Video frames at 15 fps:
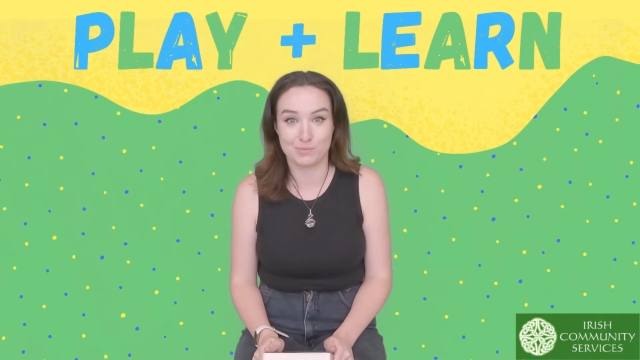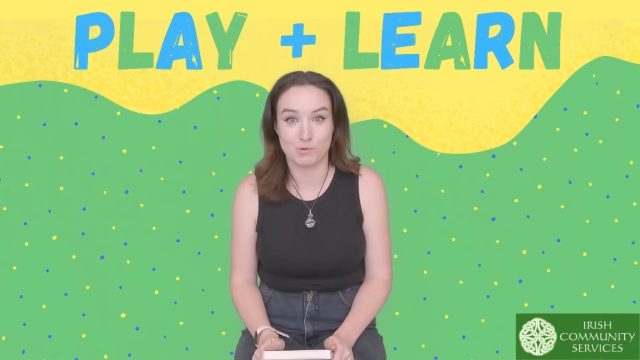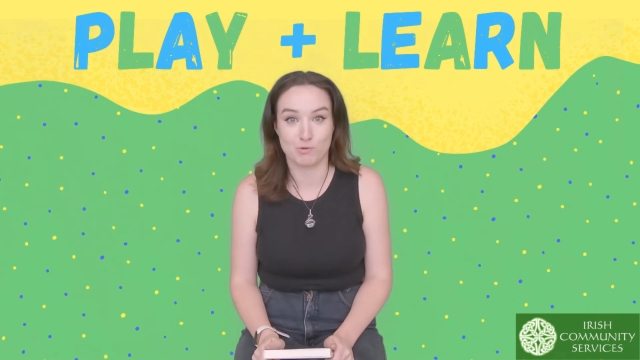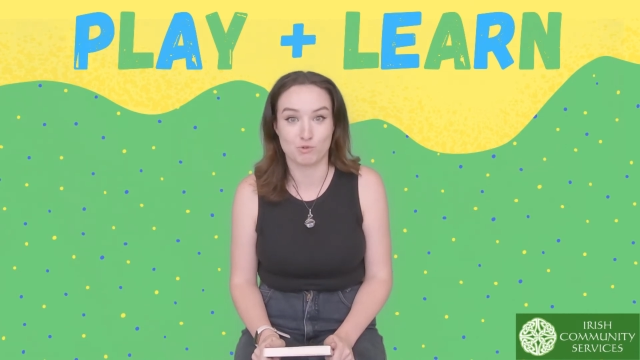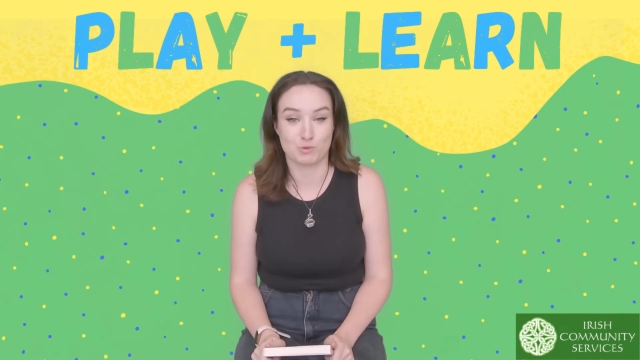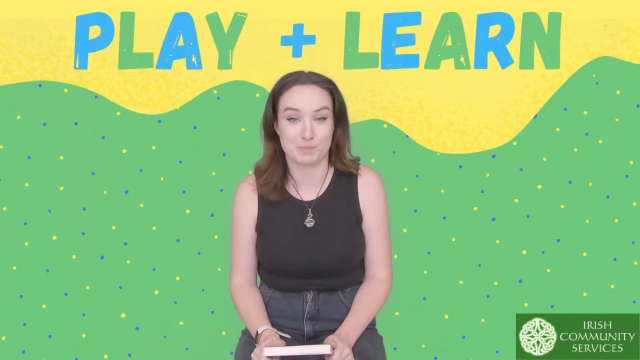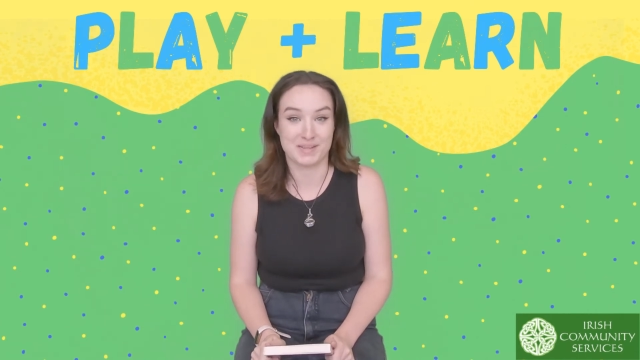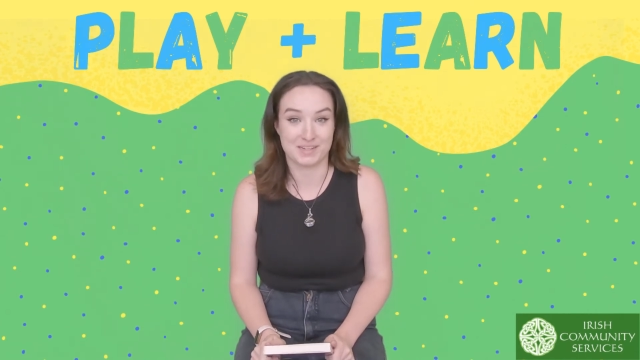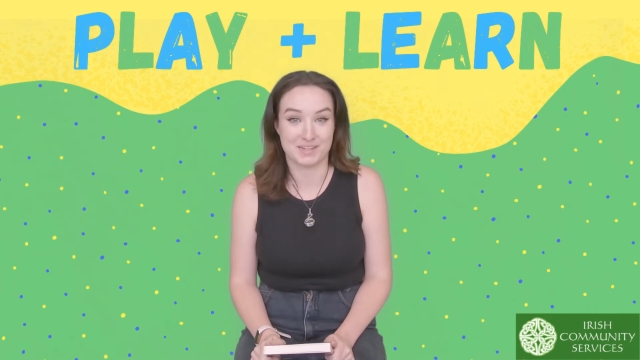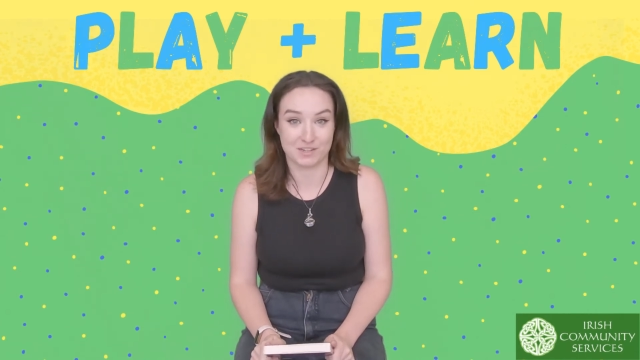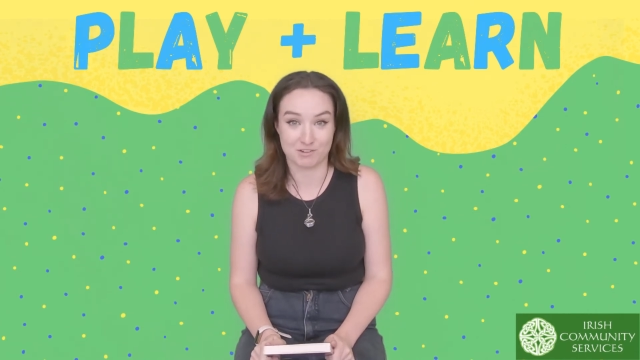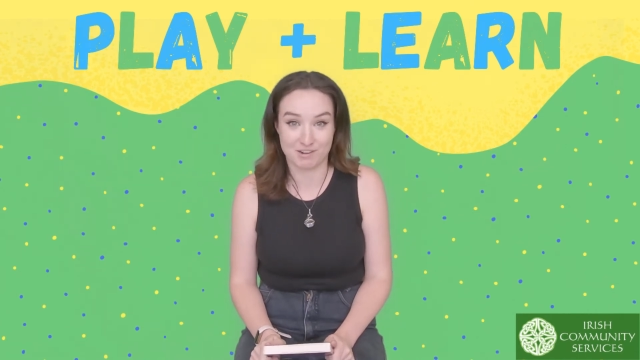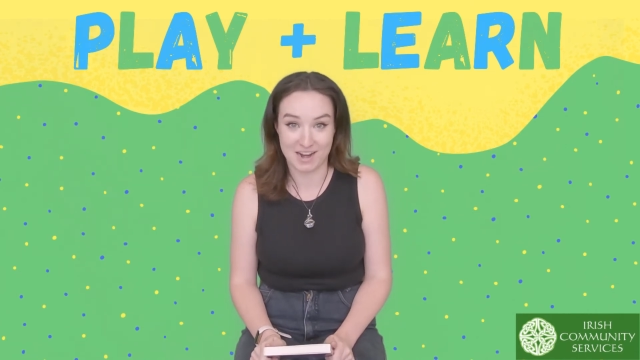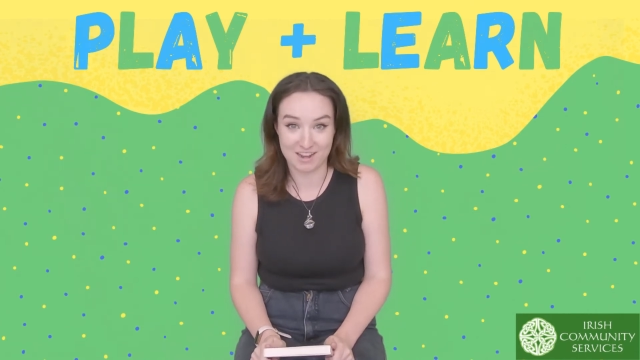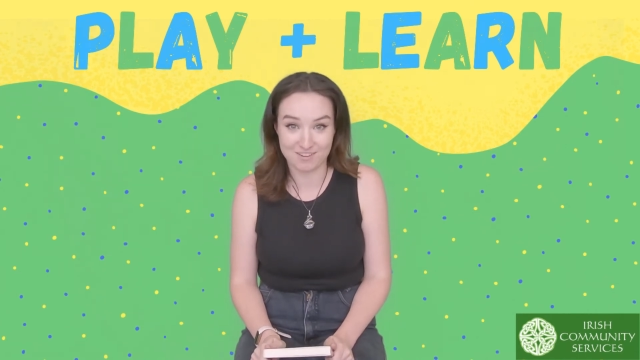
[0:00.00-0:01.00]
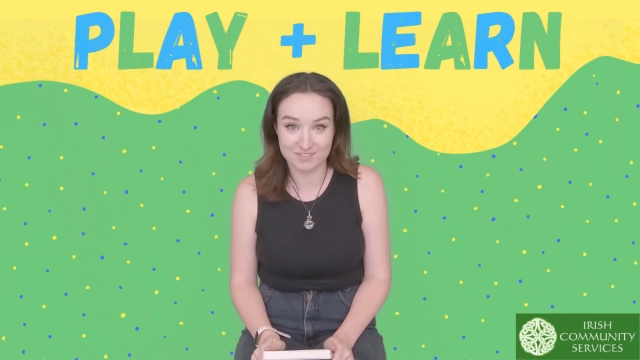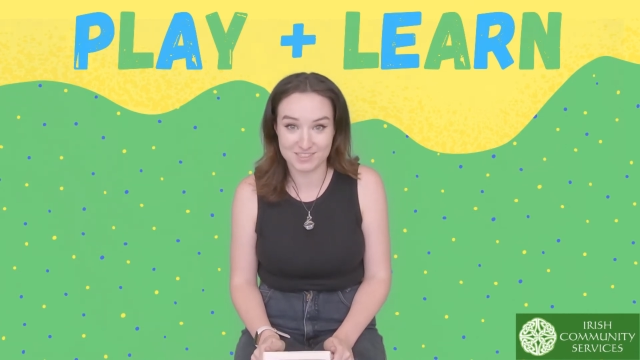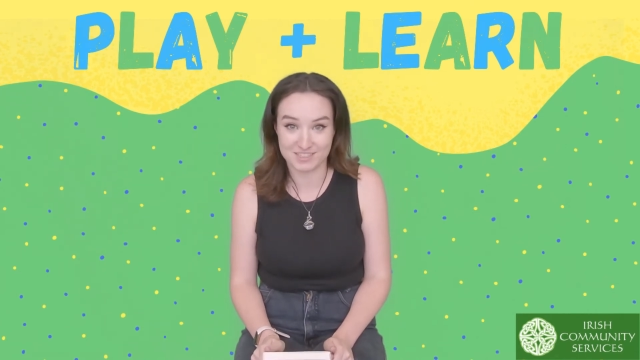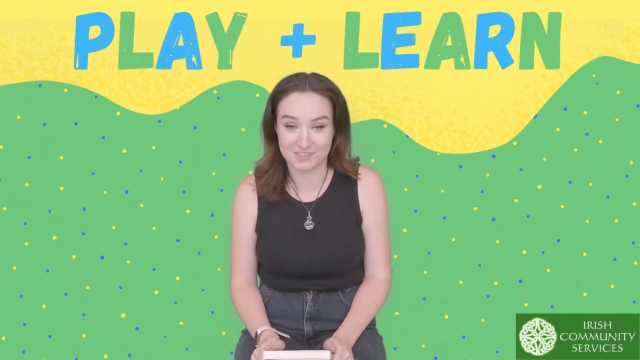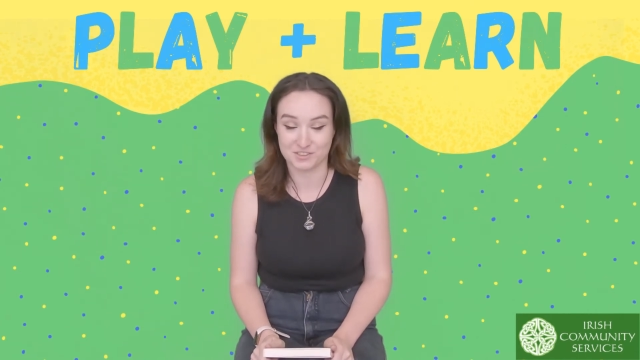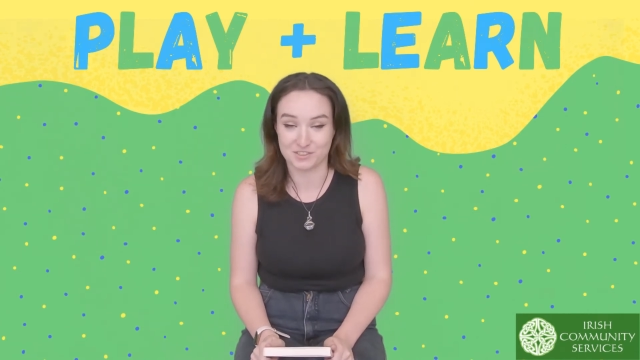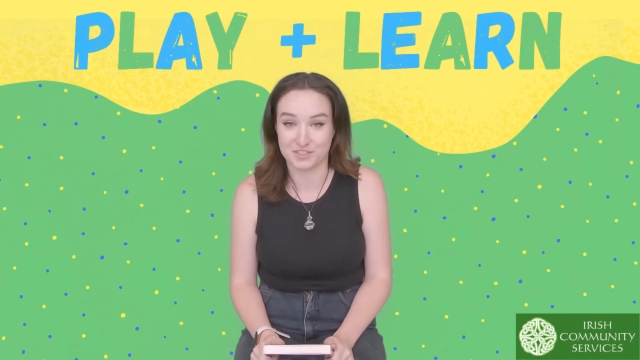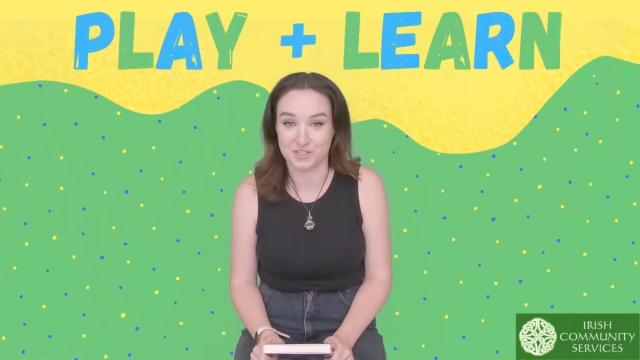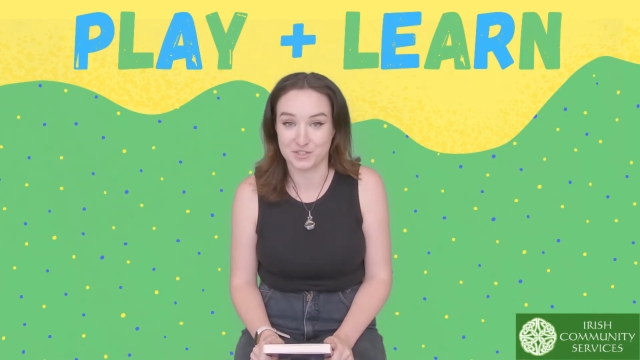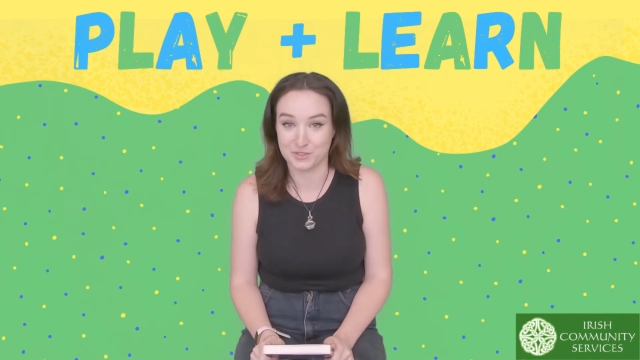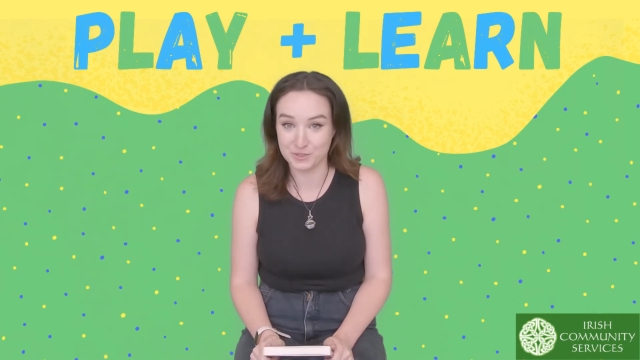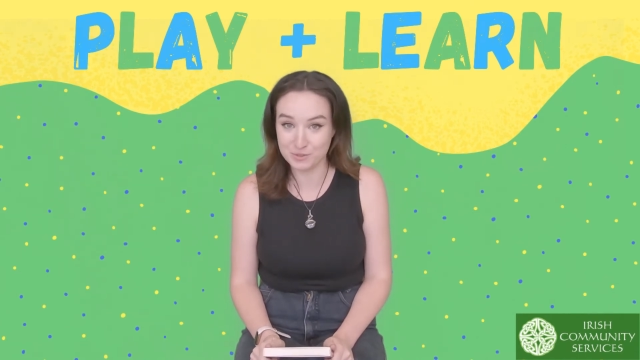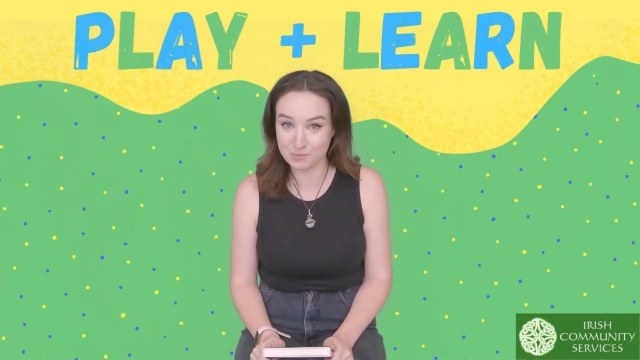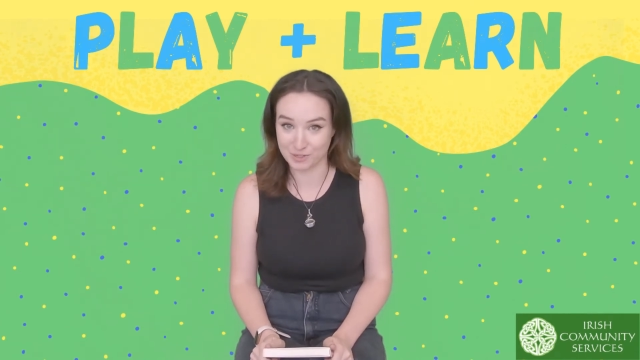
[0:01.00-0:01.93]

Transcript: We'll make a craft and learn a new